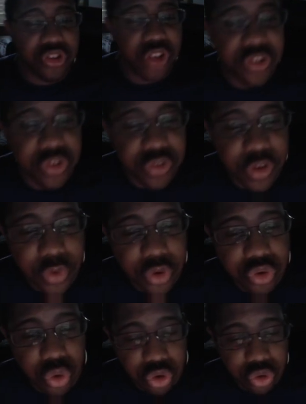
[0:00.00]
as successful
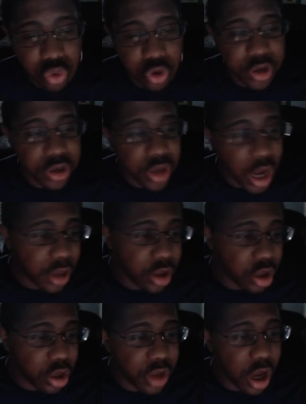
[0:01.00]
as Toy Story, no
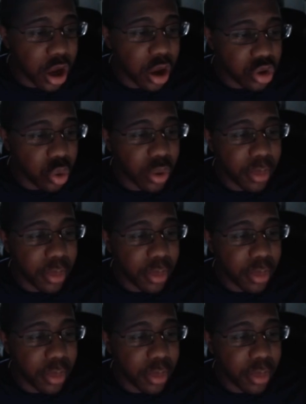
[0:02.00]
one